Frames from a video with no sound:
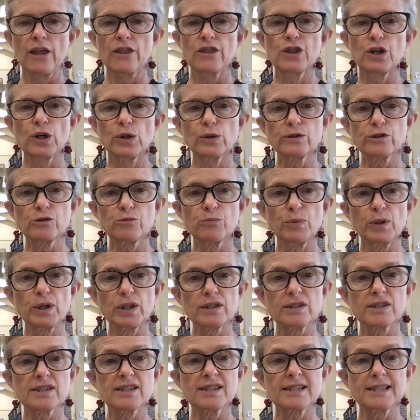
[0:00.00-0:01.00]
Those
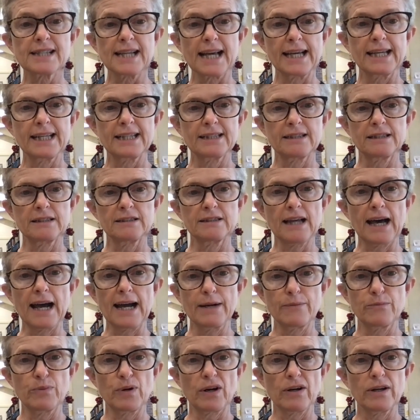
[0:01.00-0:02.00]
books stay in the
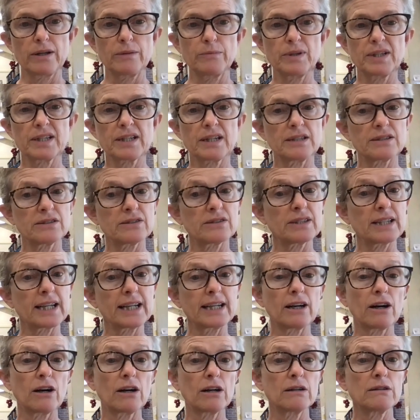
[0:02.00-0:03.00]
library because
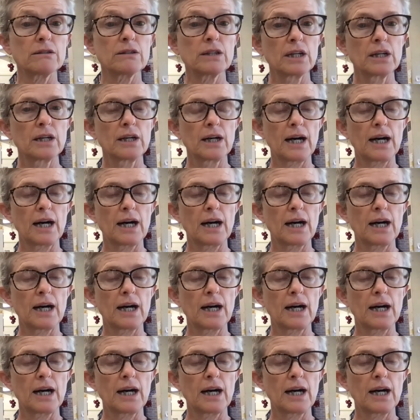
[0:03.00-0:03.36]
they are